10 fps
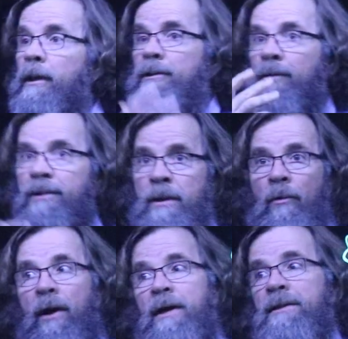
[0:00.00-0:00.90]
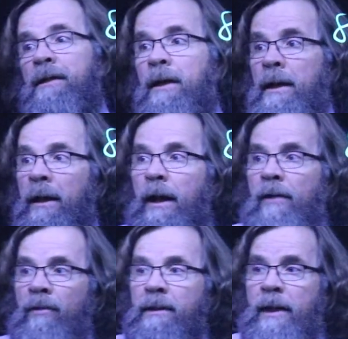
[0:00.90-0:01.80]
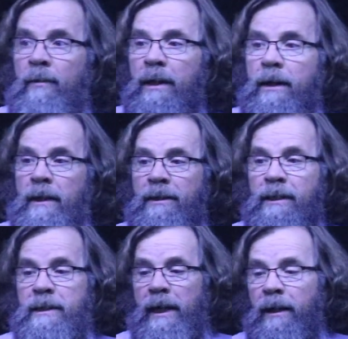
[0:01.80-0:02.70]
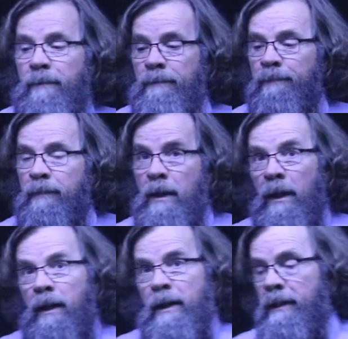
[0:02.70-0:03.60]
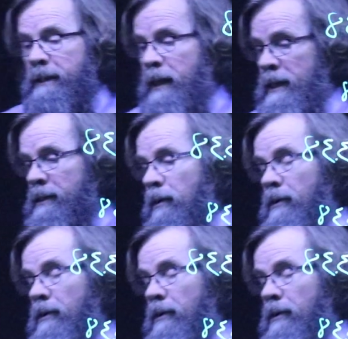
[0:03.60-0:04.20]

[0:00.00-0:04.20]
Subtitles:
So to summarize, every day we collected data. In this case,